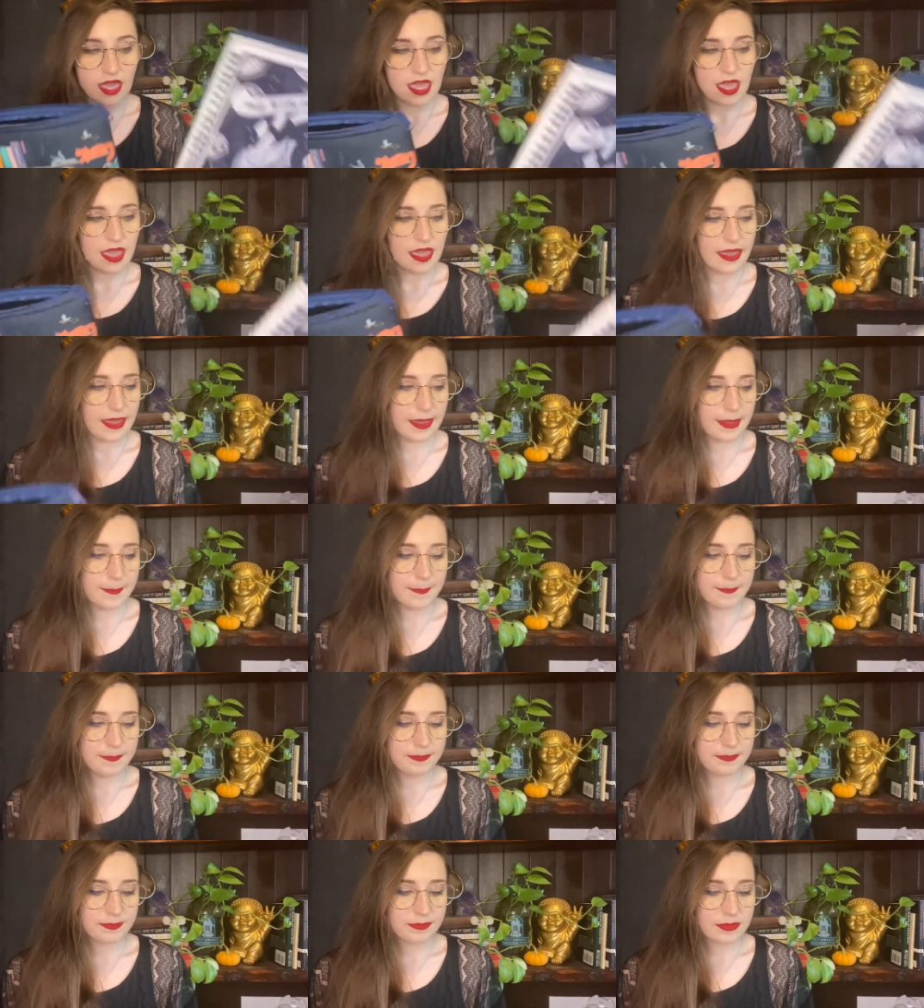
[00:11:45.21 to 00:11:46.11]

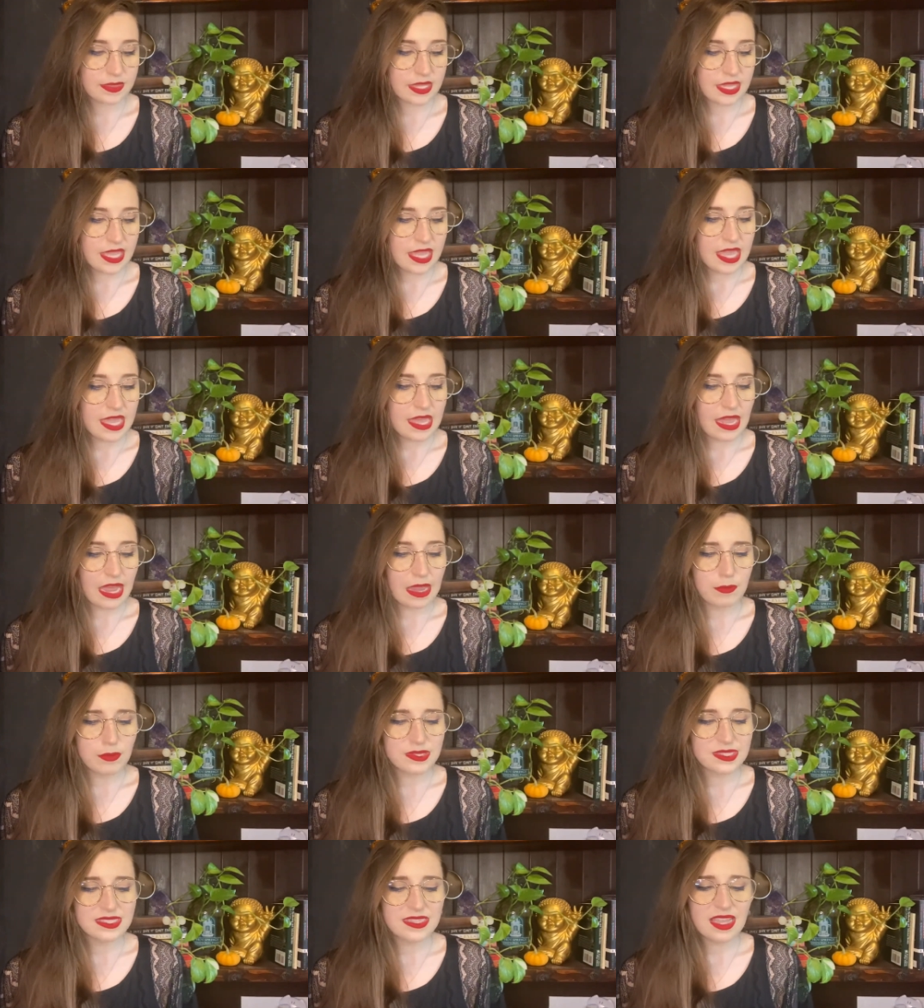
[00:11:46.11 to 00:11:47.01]
I
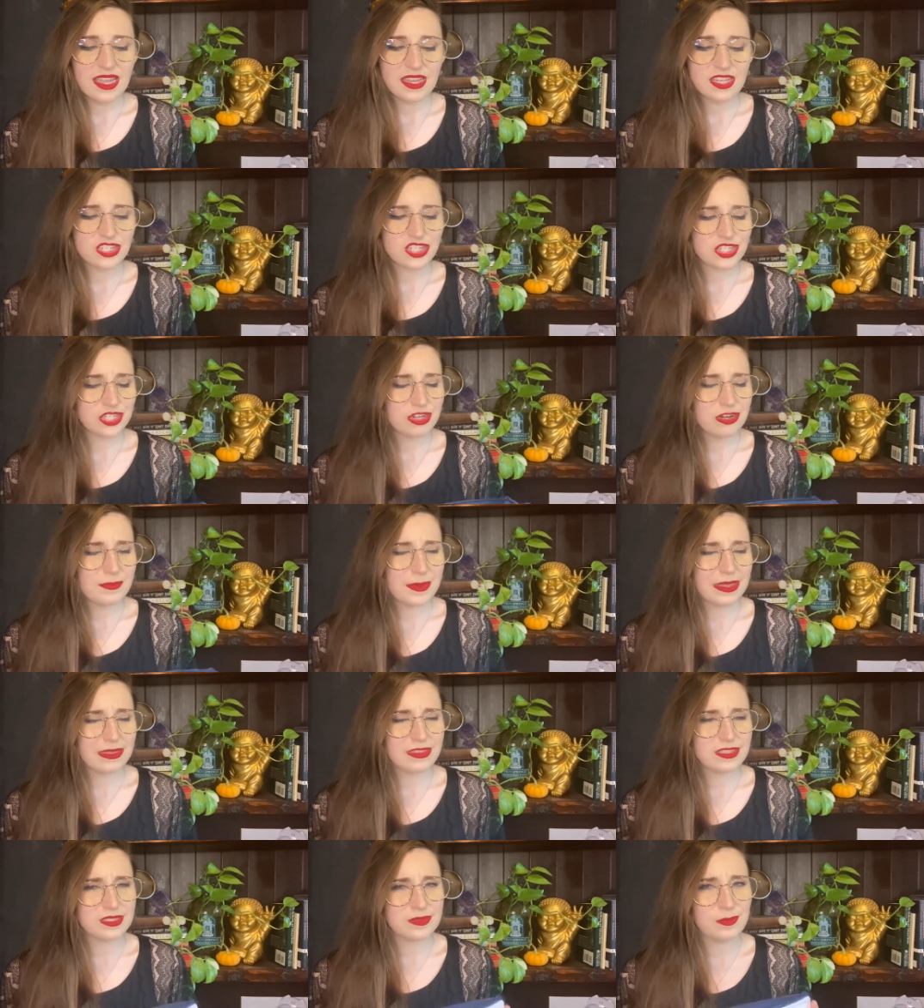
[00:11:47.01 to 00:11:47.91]
was not sure about
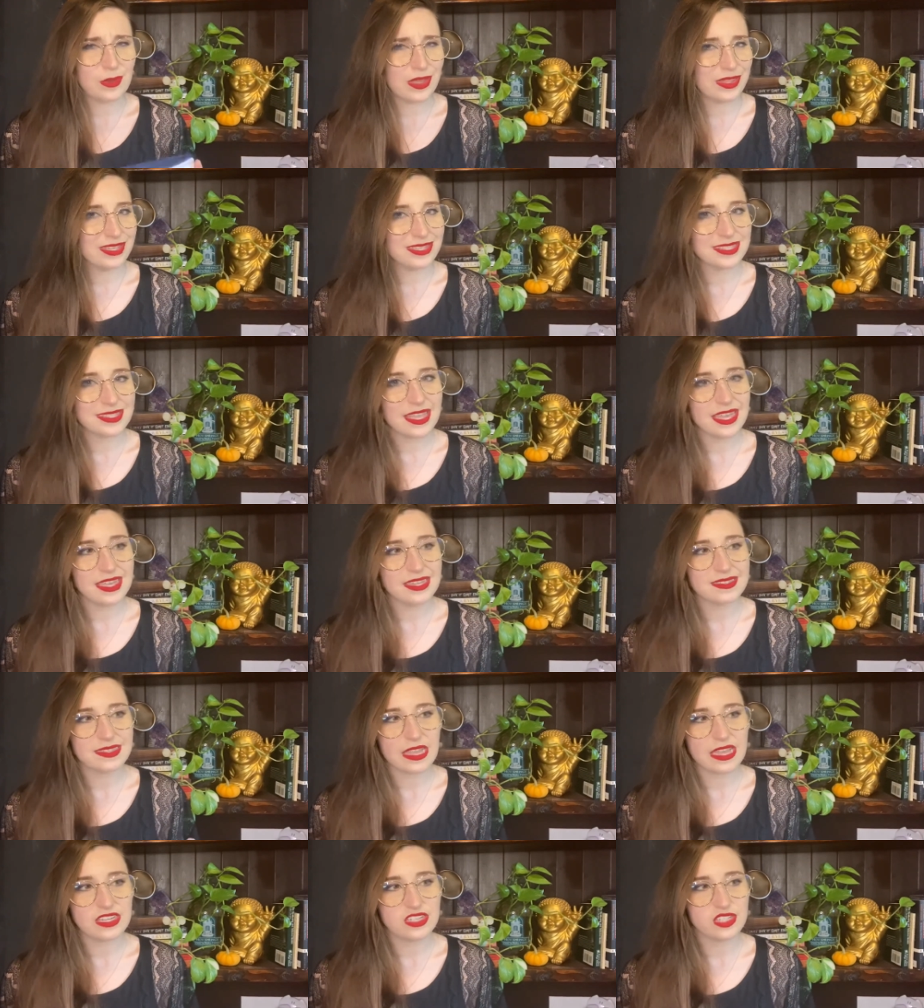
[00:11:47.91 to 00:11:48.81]
the smallest size.
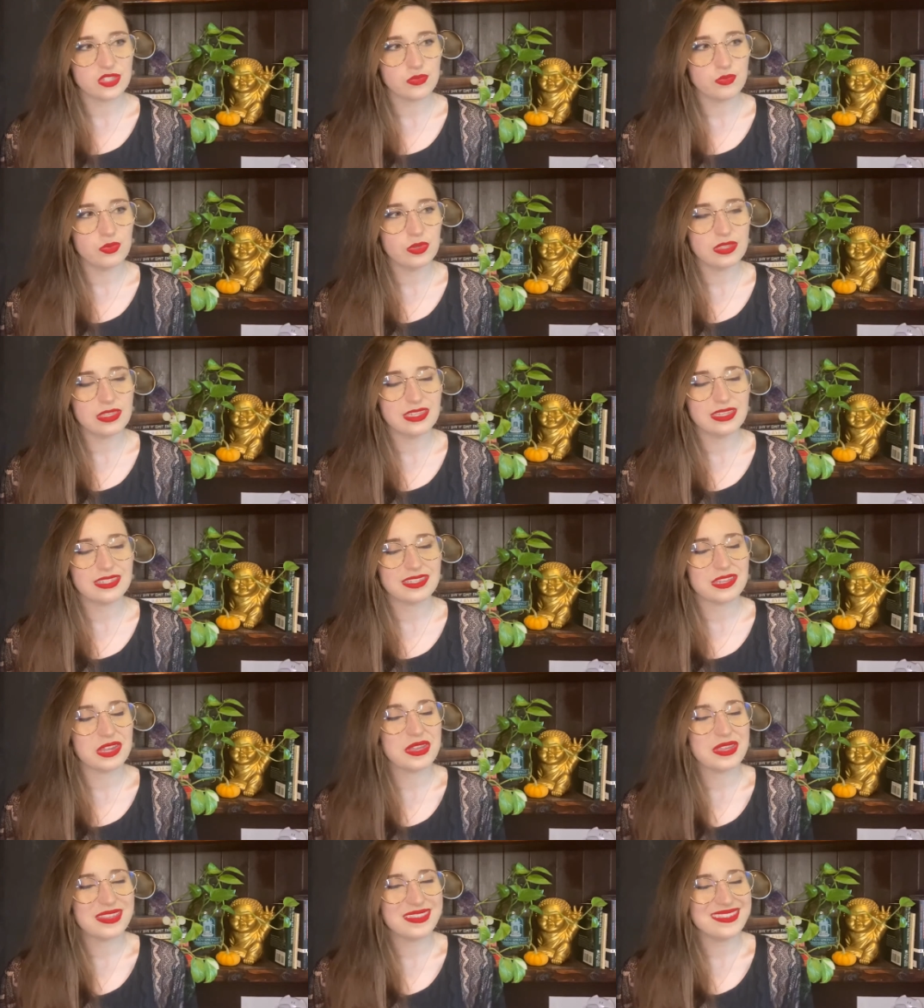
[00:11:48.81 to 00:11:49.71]
I just really
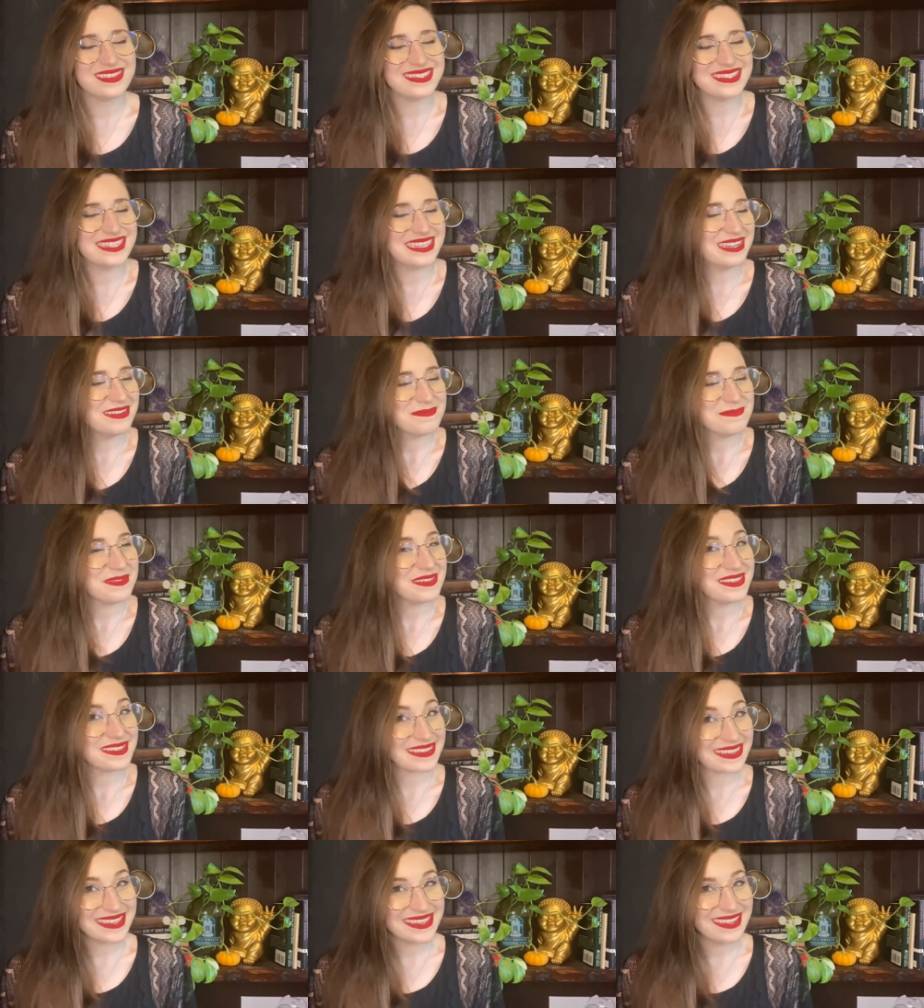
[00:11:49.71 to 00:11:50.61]
didn't
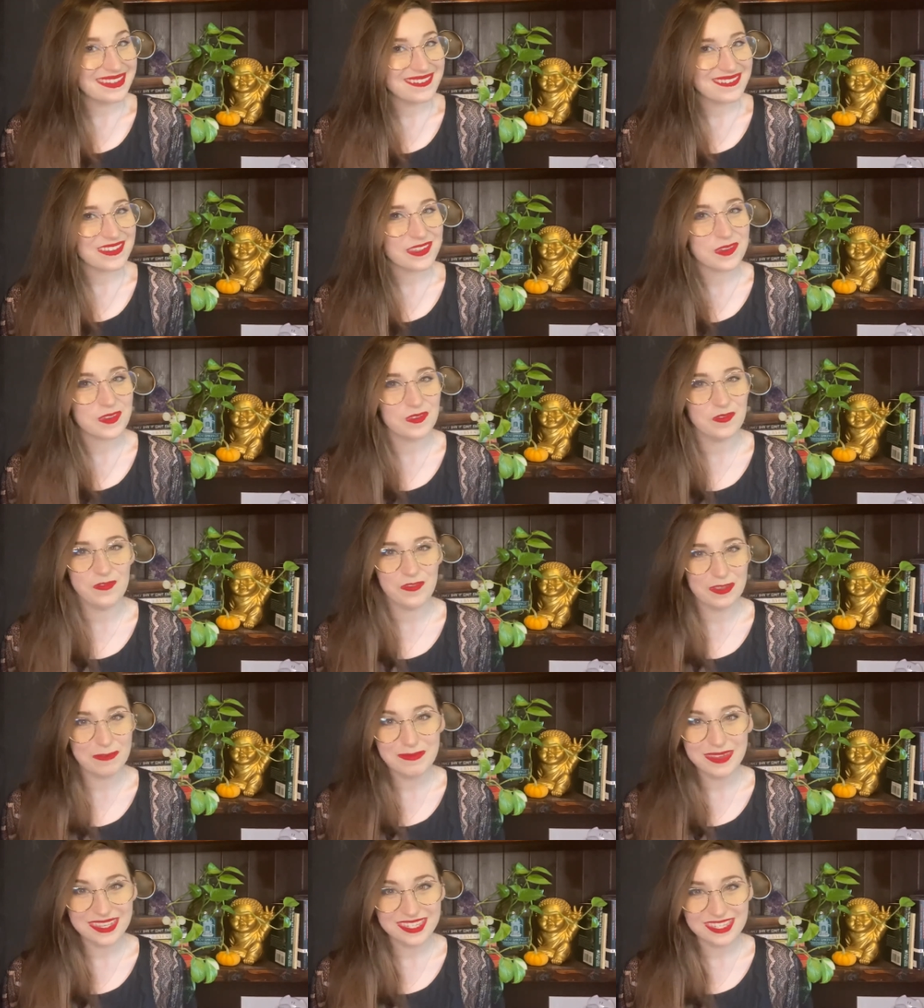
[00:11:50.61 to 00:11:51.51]
believe you could fit
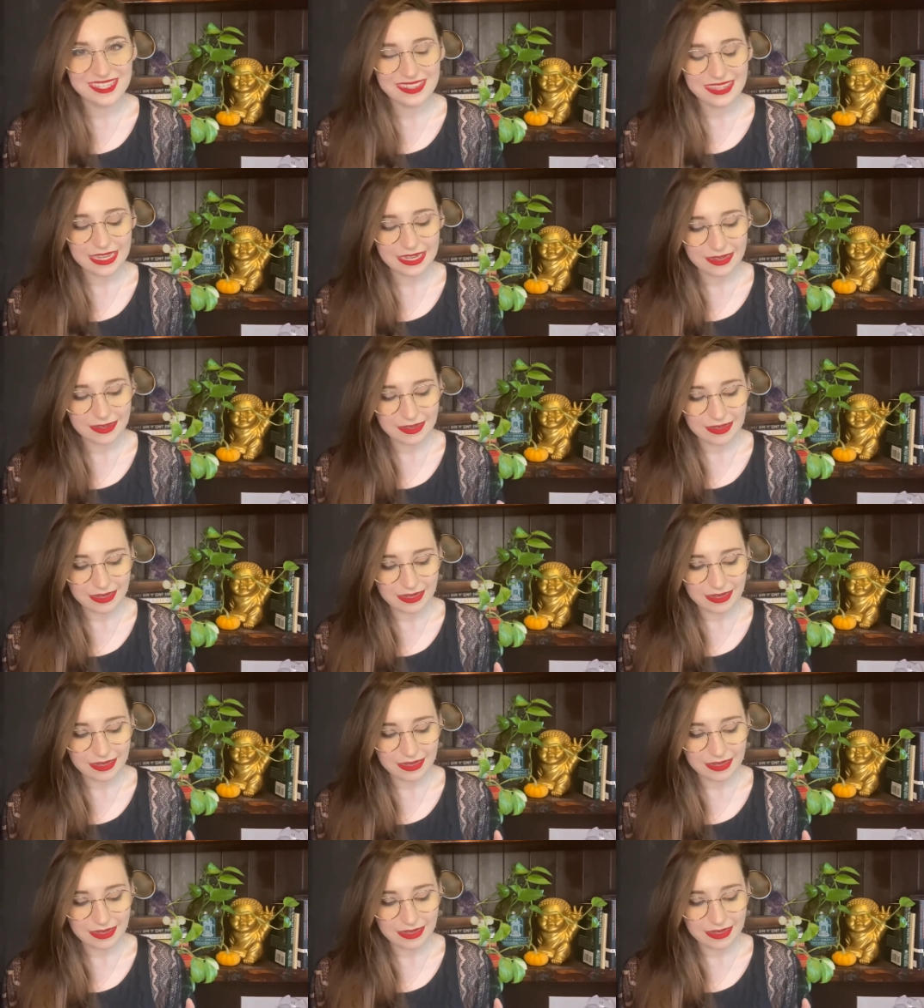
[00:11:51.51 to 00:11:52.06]
much in there.